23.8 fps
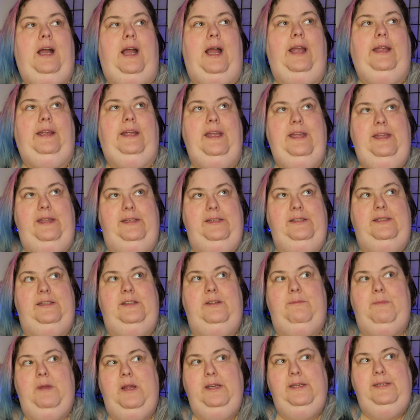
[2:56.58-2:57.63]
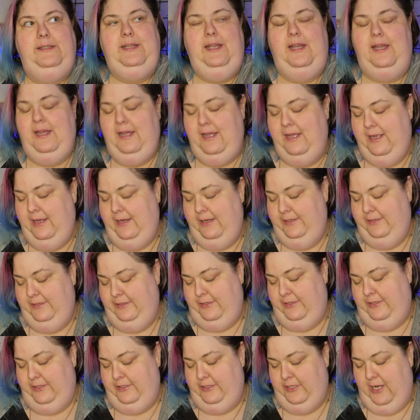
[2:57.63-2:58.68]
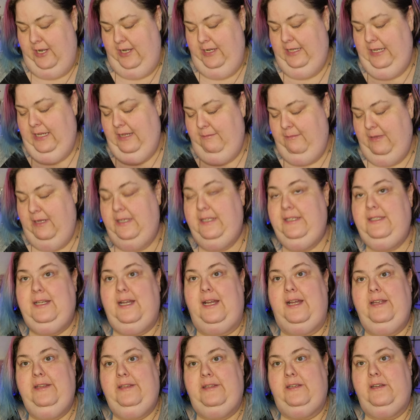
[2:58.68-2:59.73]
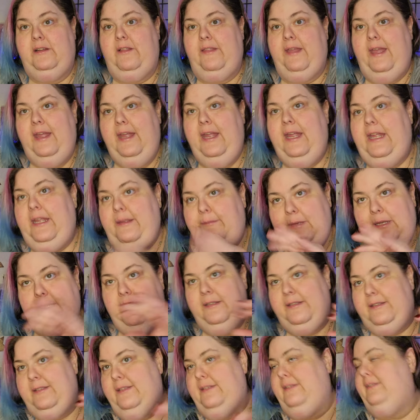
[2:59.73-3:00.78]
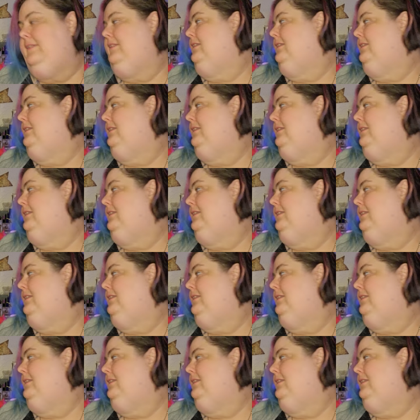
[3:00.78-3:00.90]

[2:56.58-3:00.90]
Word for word: I guess you're monetized or you're trying to get monetized and all that, eight minutes is